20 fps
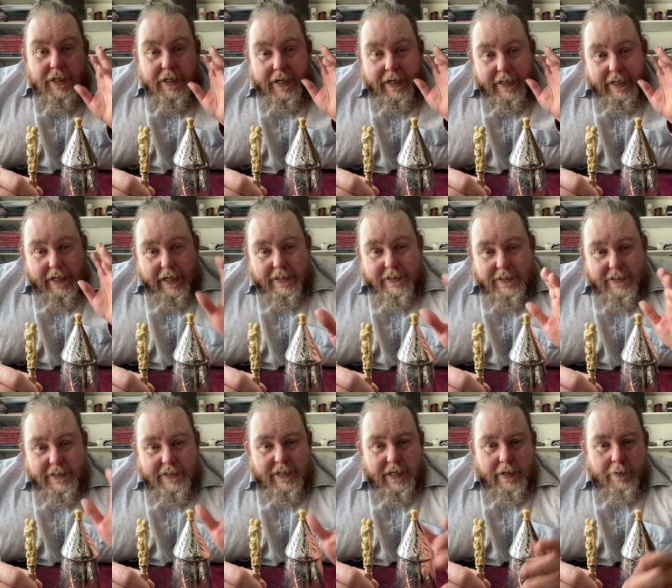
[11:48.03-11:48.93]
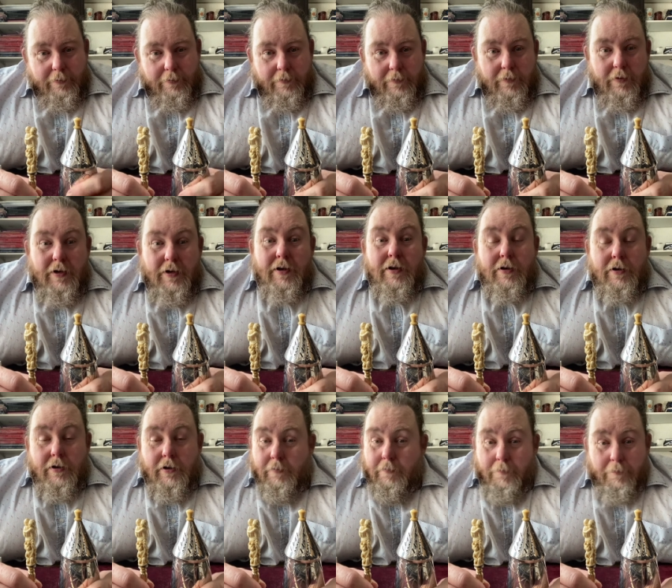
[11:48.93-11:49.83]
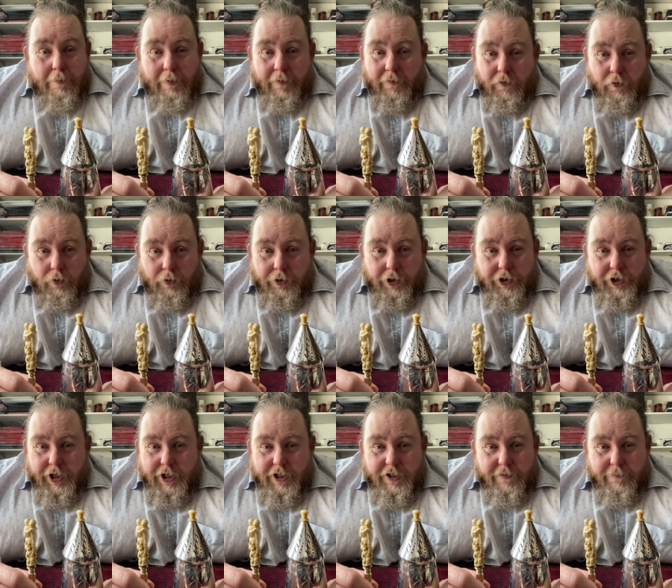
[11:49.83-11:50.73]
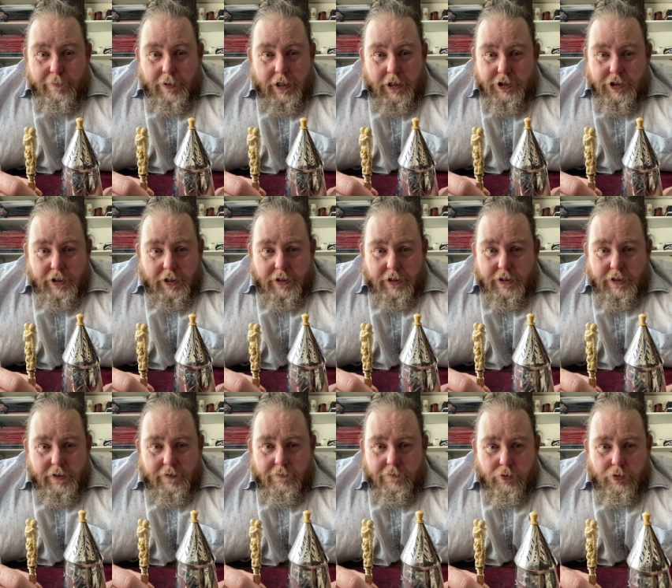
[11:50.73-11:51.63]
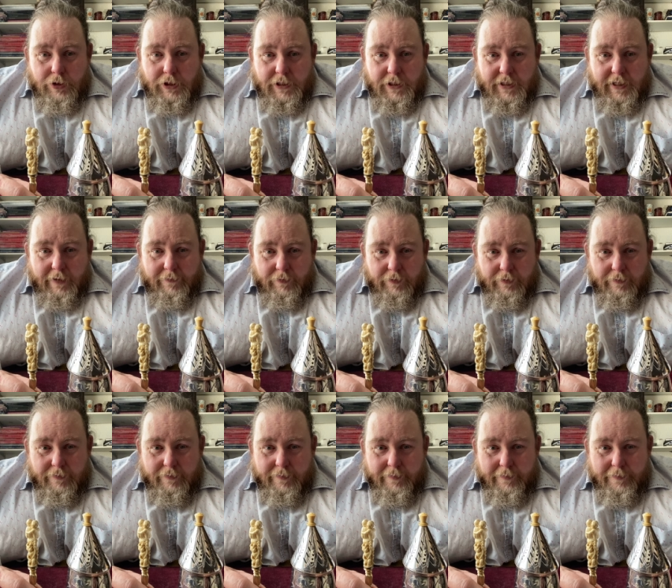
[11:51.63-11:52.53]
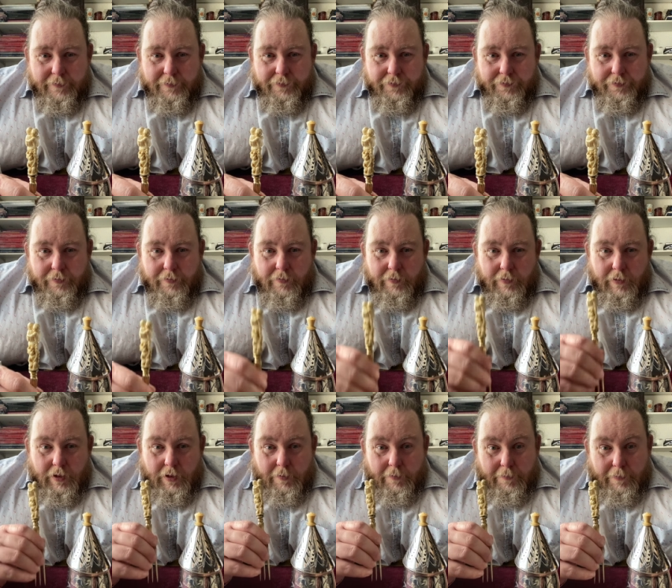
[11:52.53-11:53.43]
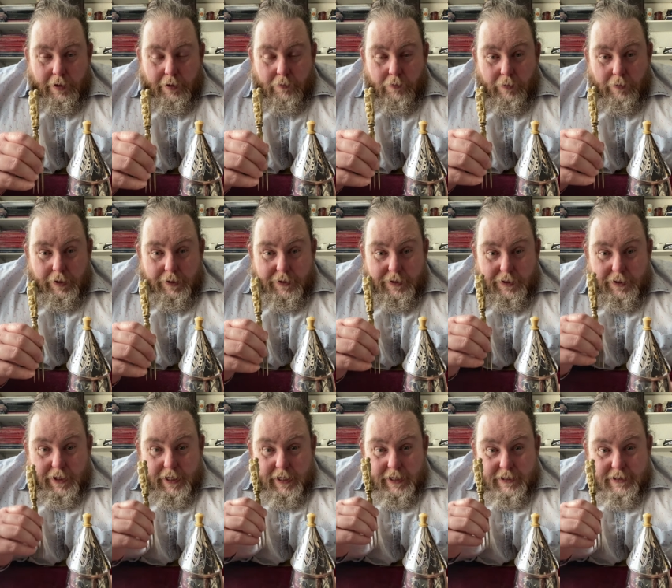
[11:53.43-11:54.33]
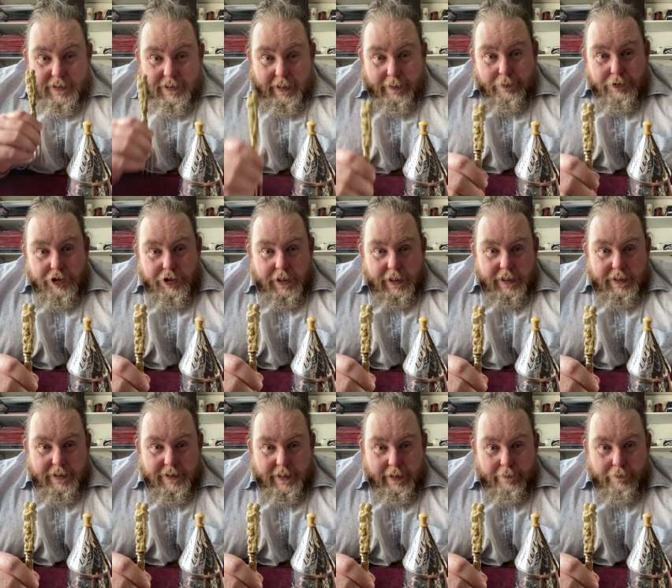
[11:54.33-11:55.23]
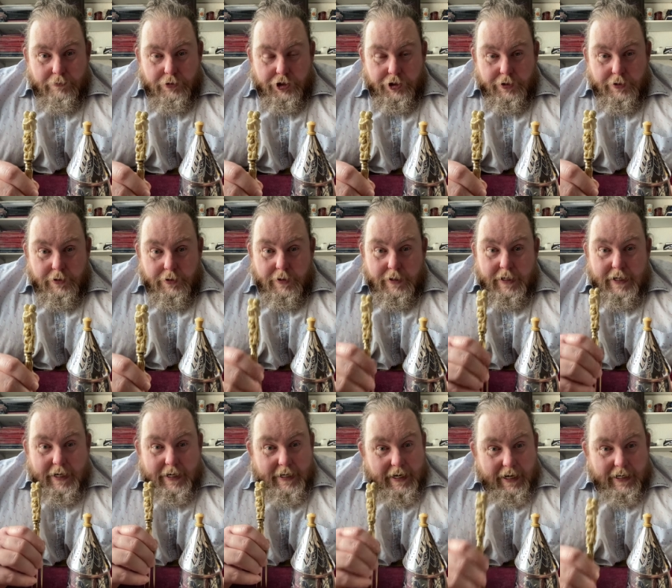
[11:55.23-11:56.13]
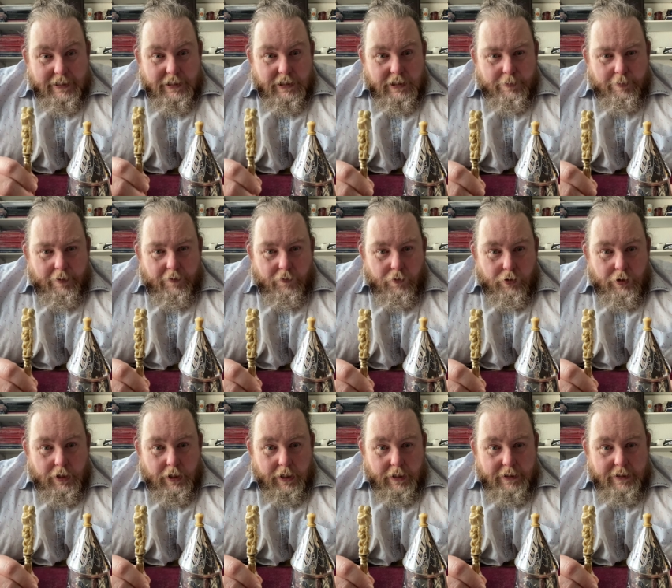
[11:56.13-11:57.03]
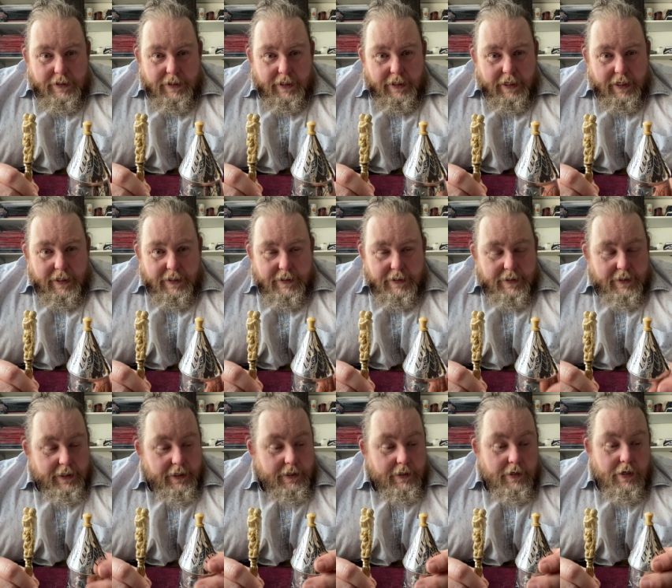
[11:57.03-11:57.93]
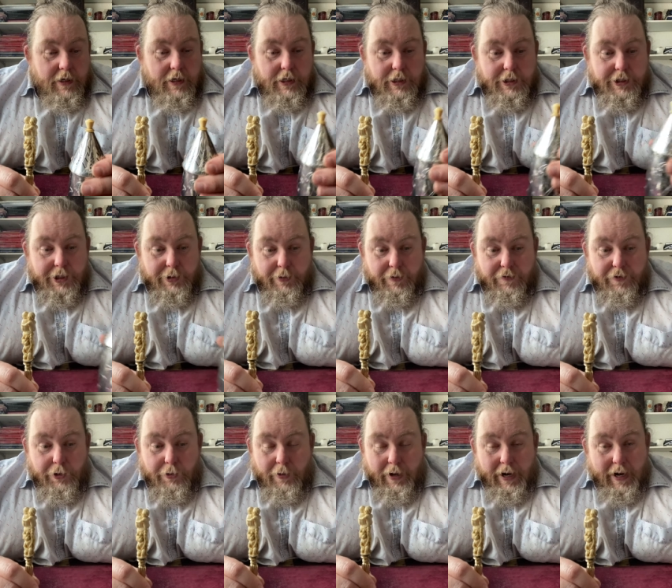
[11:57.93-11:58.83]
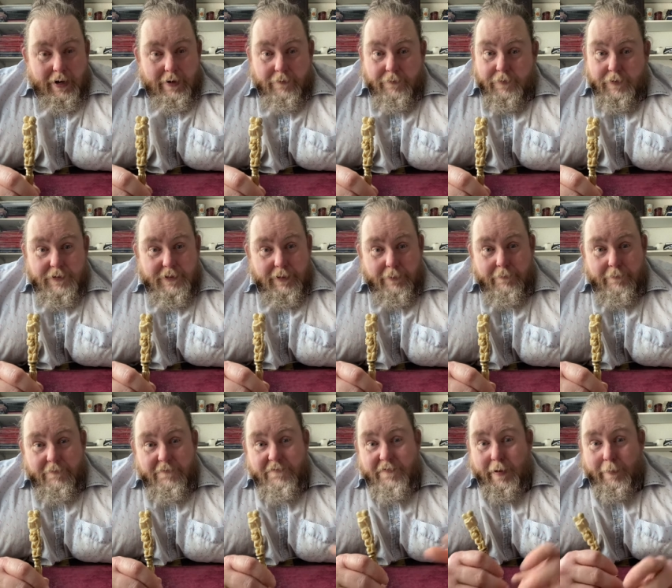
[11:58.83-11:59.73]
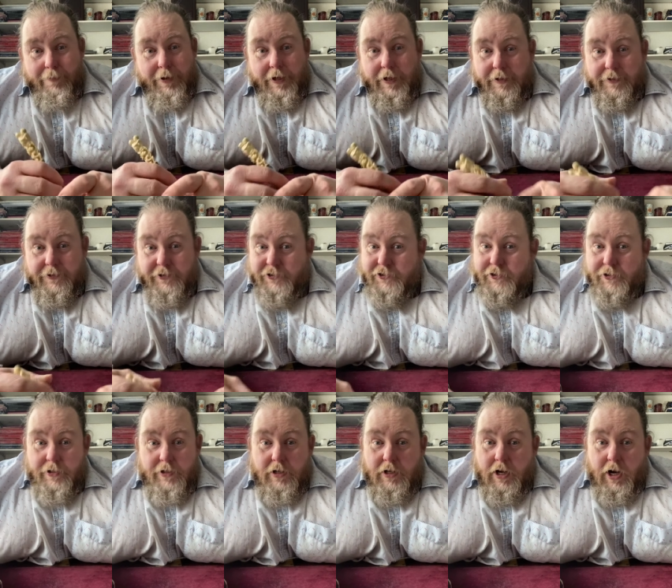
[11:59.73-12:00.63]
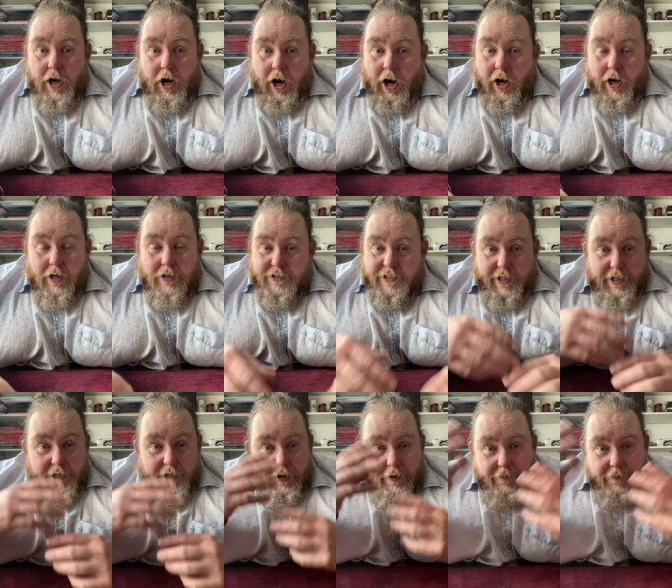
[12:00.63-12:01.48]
it has to date before the 3rd of March 1947. But with the exceptional exemption, it has to be before 1918. So if you have some fabulous Art Deco